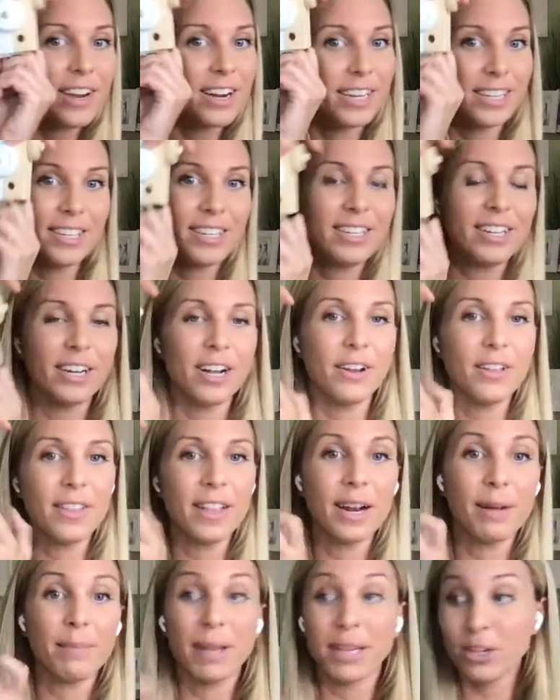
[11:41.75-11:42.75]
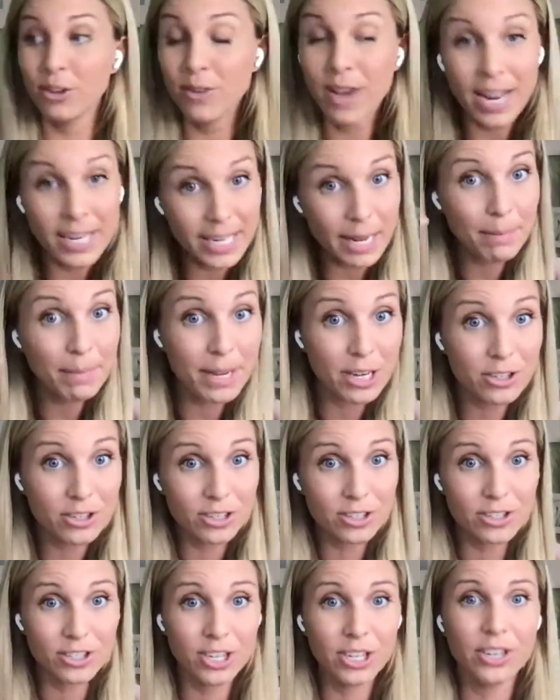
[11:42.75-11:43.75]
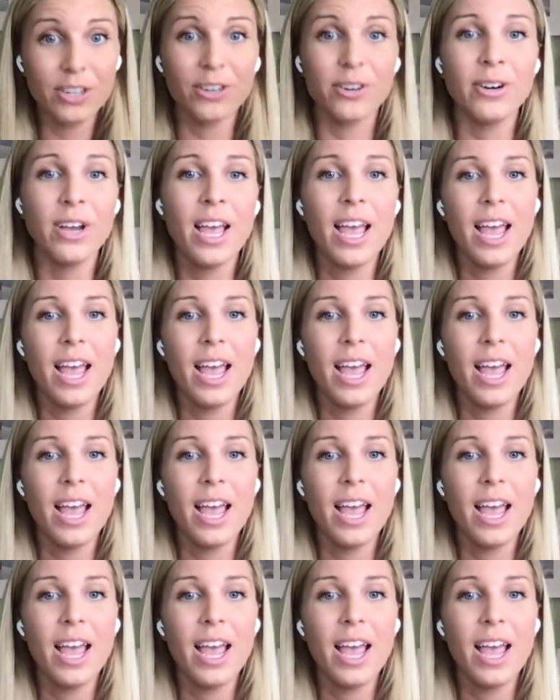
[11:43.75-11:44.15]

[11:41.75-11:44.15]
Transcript: And, and I'm like, you got to take pictures too.